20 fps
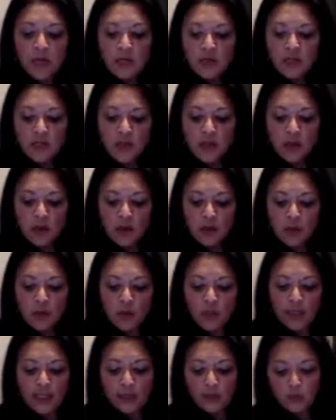So
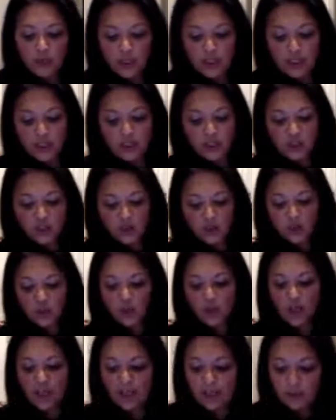what can we do?
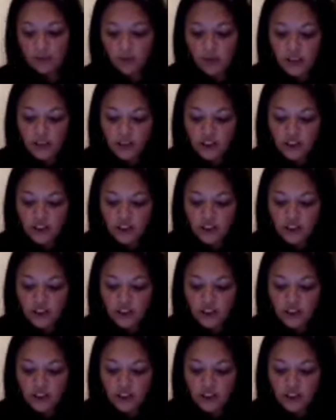We